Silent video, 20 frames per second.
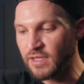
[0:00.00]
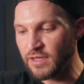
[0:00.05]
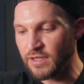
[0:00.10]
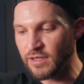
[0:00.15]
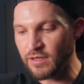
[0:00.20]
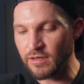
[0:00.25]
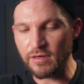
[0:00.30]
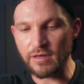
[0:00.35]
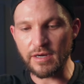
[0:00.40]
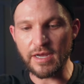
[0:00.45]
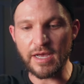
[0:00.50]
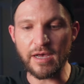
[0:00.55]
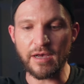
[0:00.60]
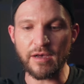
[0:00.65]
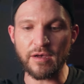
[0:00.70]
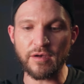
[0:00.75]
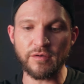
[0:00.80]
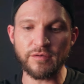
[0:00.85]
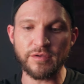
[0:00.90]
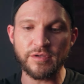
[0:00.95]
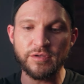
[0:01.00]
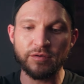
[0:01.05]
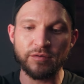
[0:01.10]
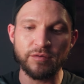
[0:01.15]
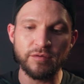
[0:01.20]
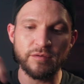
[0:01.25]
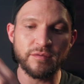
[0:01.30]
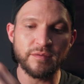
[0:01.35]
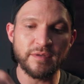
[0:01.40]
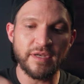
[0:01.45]
here how
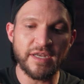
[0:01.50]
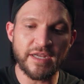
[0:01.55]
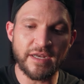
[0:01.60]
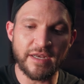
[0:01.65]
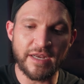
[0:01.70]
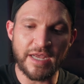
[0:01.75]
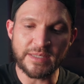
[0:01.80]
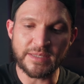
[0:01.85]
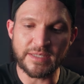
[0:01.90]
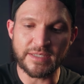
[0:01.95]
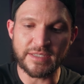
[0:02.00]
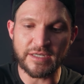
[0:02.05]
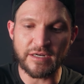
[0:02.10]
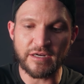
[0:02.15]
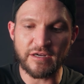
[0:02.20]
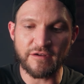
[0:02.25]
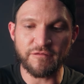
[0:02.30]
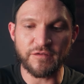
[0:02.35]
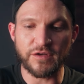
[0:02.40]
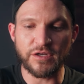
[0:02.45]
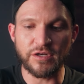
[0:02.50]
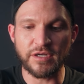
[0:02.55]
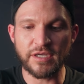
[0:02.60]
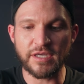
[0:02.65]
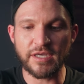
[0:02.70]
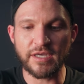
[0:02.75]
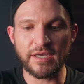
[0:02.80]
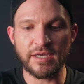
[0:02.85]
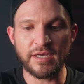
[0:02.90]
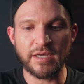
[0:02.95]
you need necessary for your
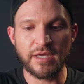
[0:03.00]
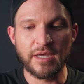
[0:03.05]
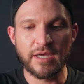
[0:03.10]
kit.